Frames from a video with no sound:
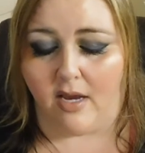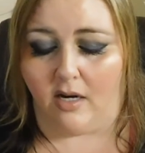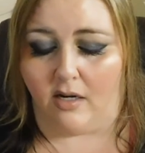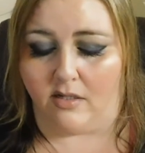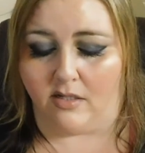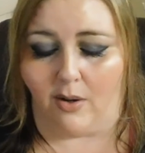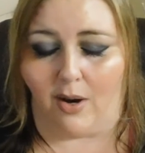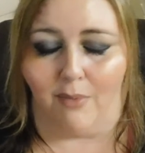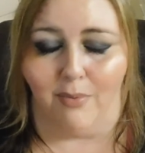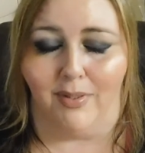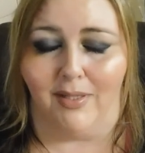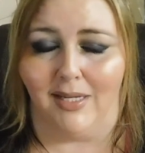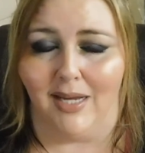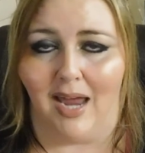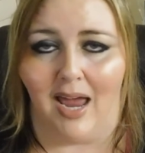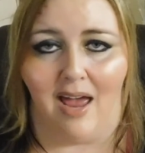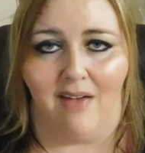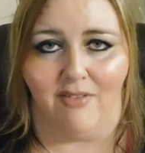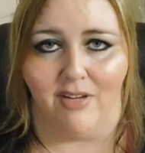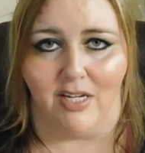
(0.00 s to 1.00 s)
So I really
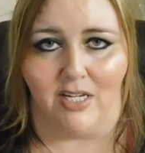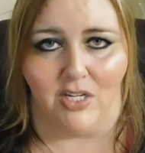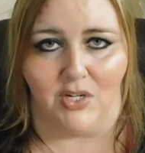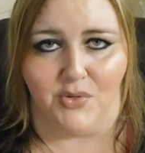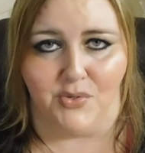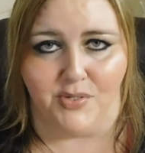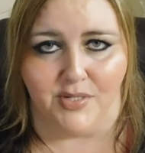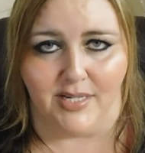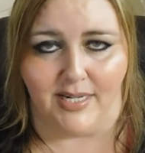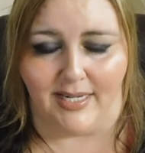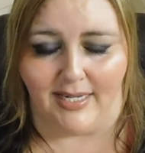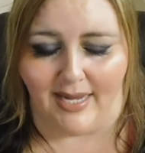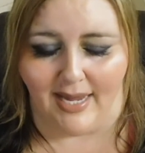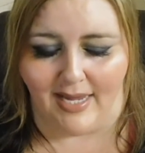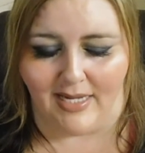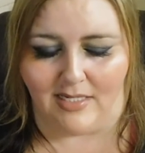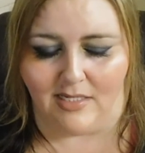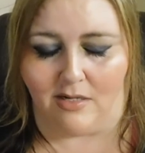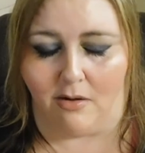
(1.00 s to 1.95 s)
haven't used it yet.